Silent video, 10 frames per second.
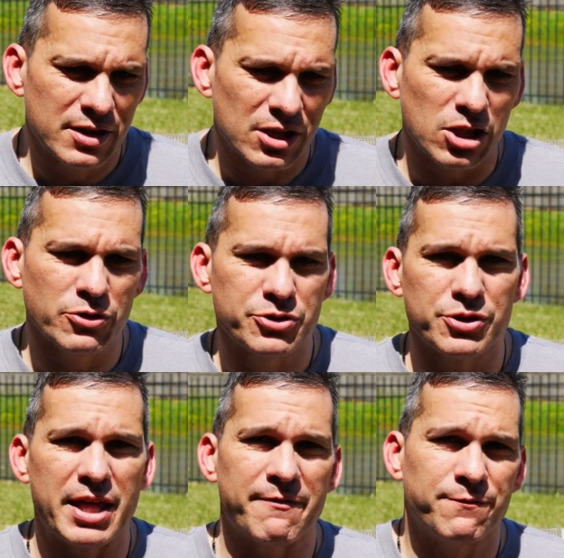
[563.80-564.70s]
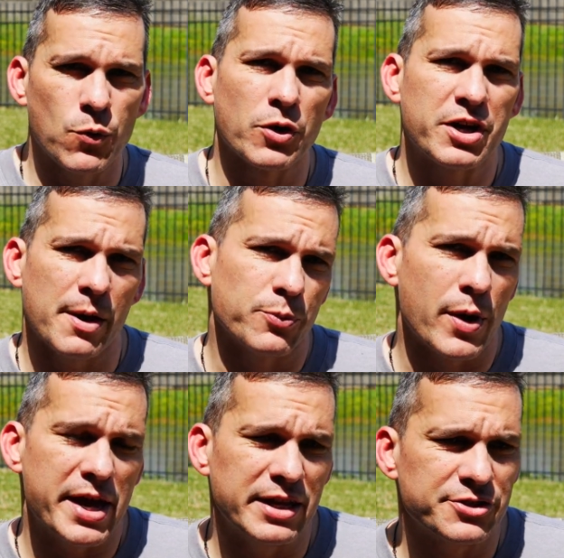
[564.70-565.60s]
closer to that four cup
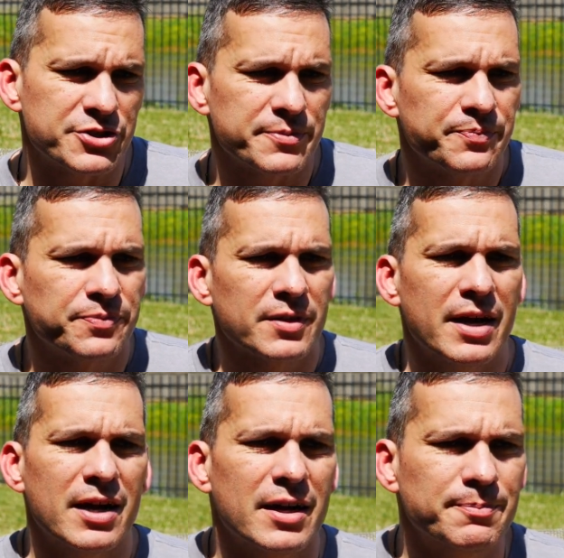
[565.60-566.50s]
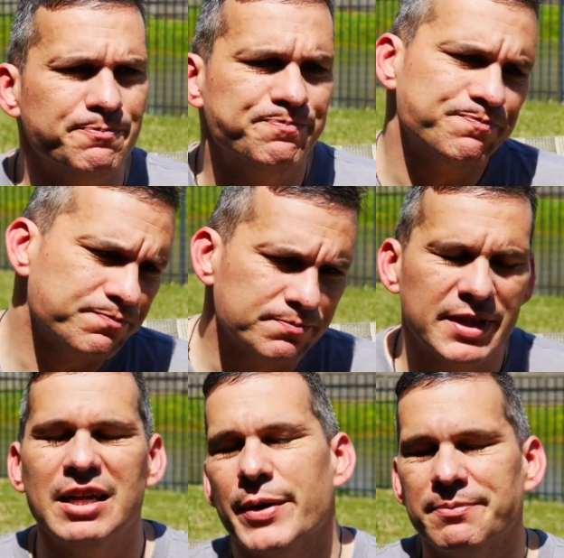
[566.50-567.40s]
range. Um,
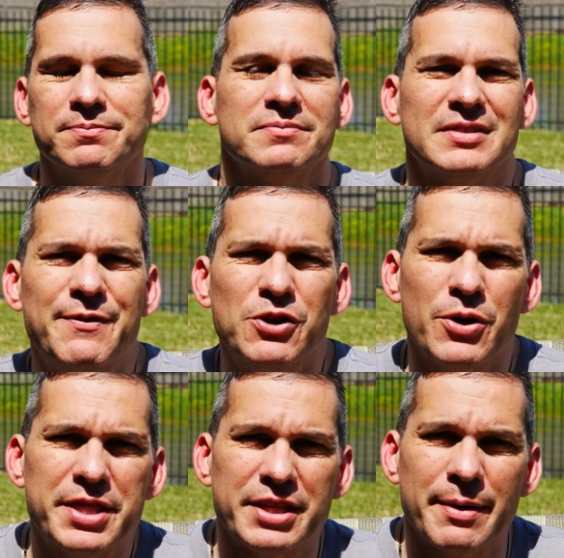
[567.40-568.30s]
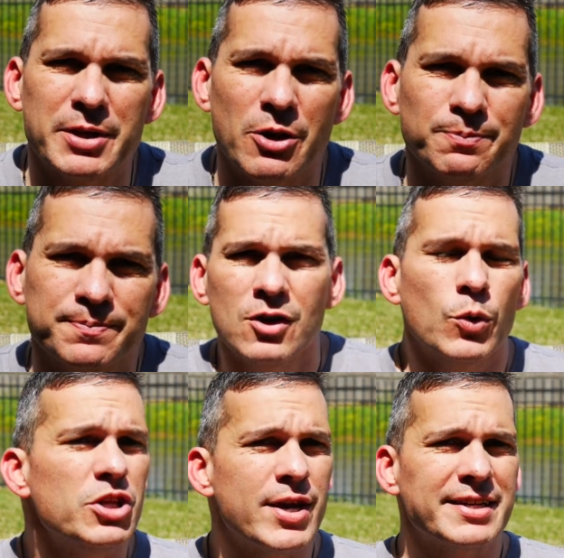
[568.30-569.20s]
anyway, if you know anything, let me know.
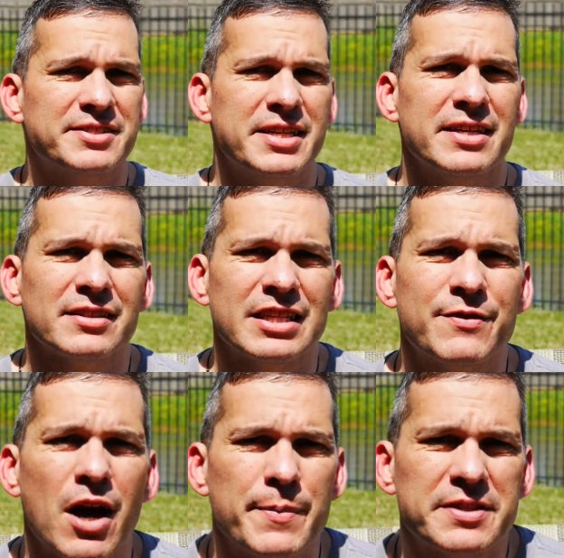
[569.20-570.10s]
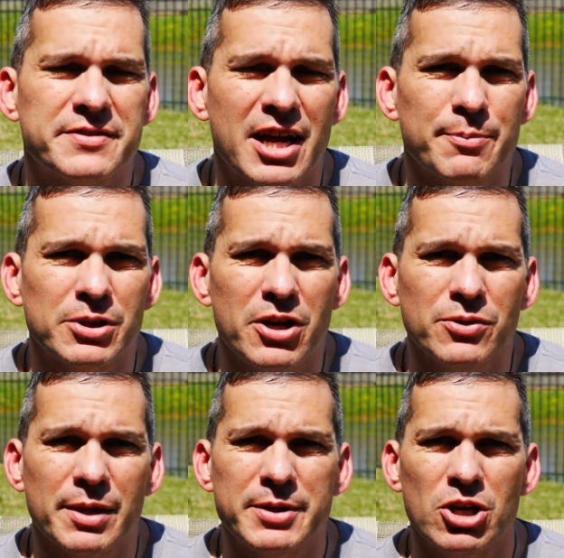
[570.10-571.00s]
What do you guys think? Leave comments down below.
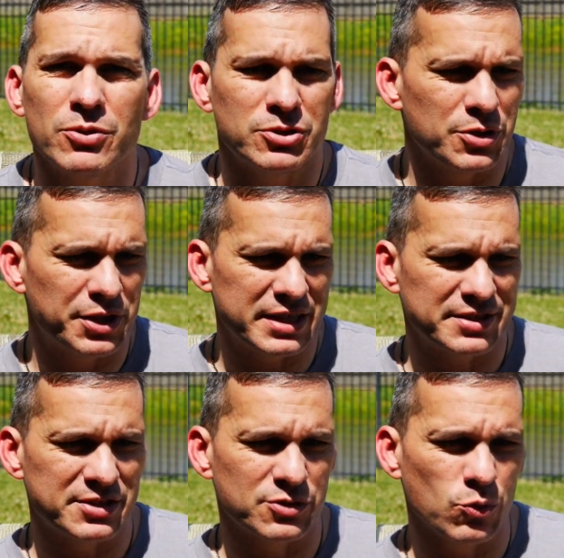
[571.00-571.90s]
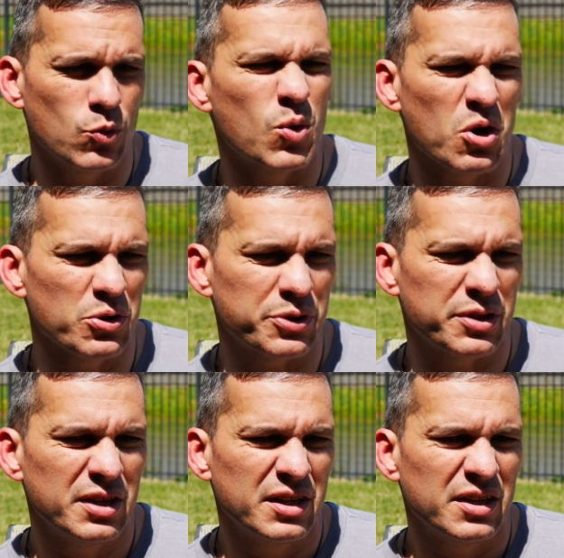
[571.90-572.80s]
Let me know, do you think this is worth
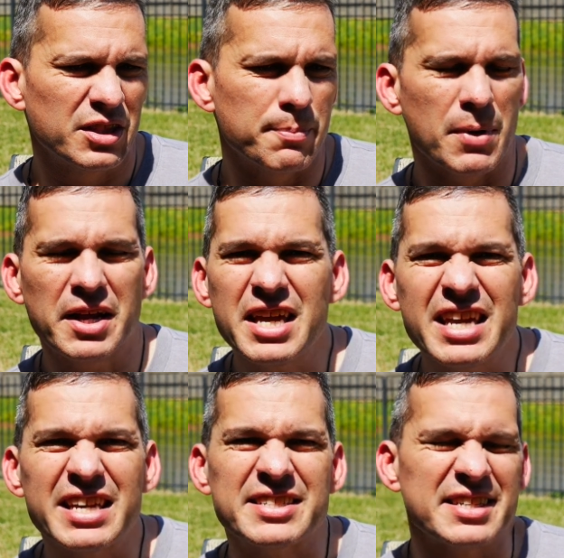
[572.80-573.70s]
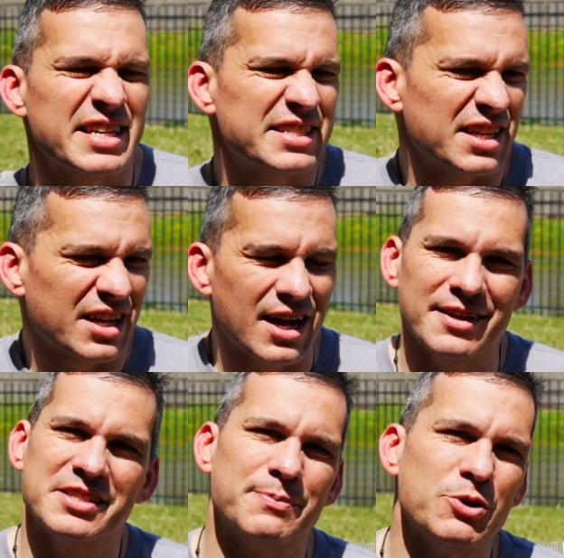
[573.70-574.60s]
the money? Is it is it a
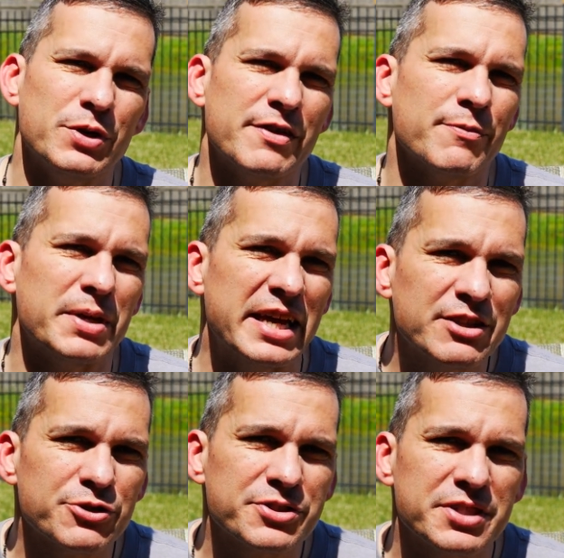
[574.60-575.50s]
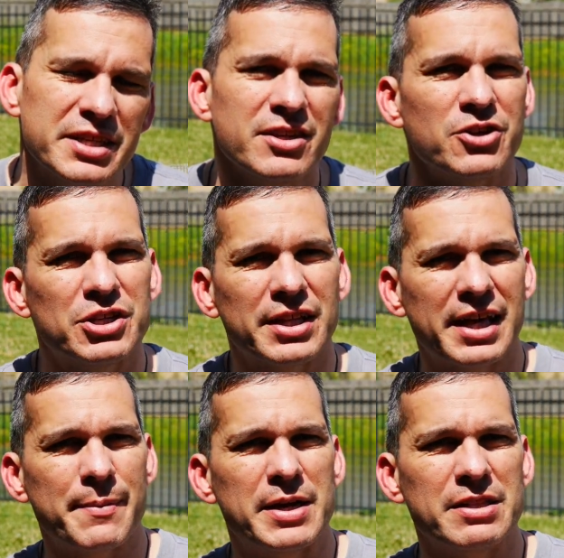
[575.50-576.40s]
concept you would even be interested in? Are you
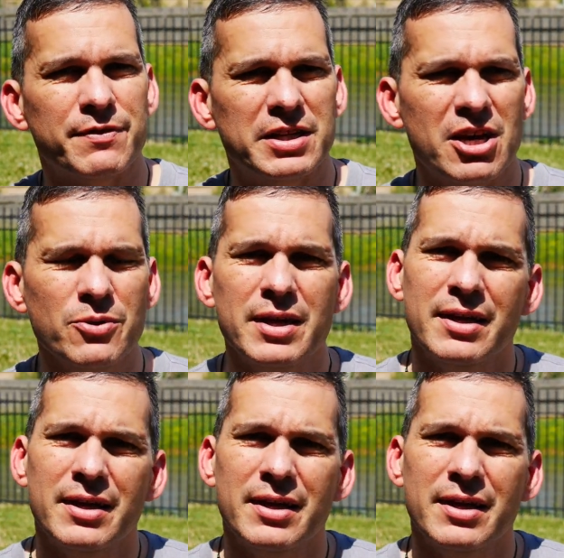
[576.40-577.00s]
glad I made the video?